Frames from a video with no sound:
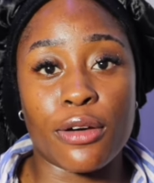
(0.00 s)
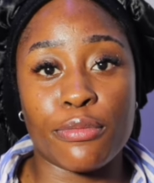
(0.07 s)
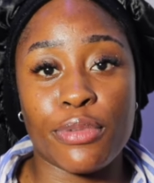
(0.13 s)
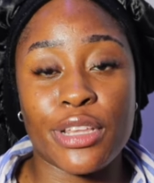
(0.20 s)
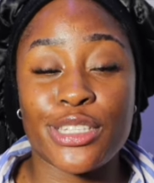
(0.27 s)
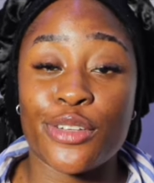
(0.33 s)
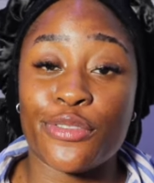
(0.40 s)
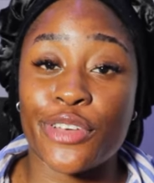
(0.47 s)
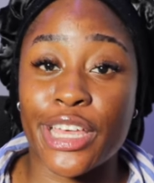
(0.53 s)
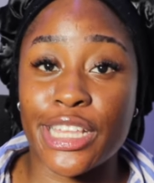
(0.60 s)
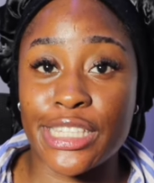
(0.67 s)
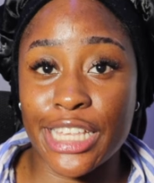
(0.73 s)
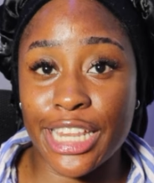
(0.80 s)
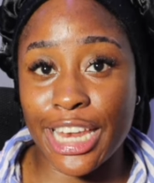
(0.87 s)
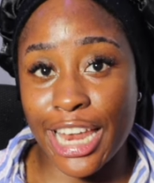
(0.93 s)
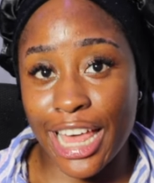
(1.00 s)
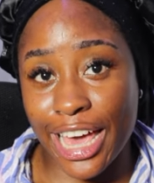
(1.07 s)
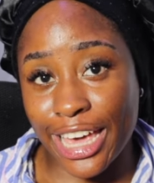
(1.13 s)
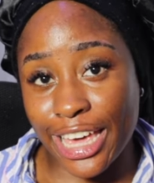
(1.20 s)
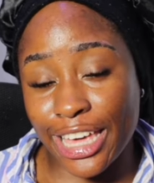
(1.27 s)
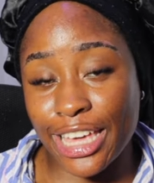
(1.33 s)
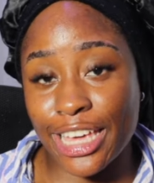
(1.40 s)
Please don't forget to
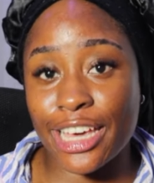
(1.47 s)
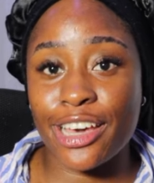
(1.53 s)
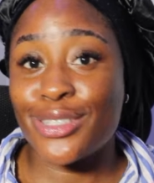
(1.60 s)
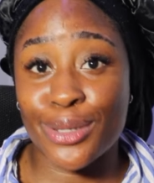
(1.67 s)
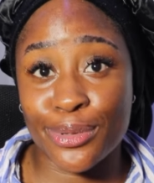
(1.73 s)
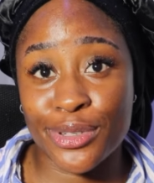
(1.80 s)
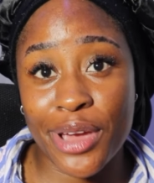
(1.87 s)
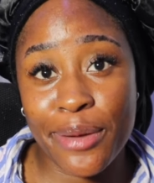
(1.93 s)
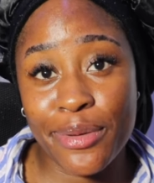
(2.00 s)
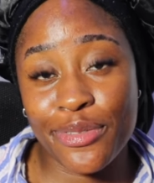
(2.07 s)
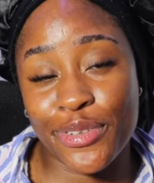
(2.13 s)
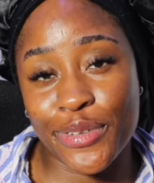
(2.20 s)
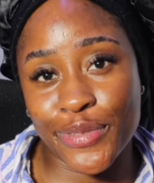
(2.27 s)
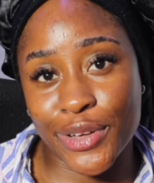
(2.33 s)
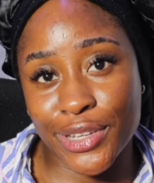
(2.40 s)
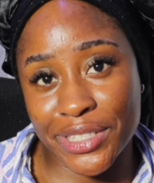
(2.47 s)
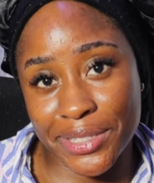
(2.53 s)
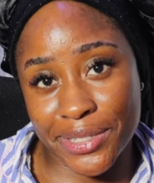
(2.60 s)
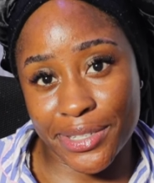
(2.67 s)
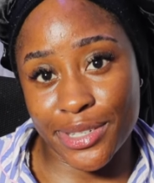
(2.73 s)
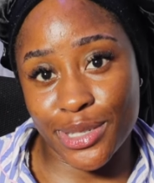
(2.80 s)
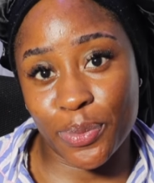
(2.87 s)
like, subscribe if you've gotten
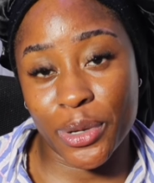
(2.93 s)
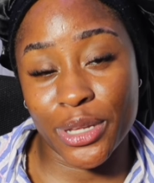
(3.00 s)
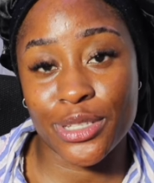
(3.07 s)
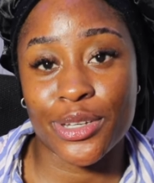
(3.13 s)
to this point,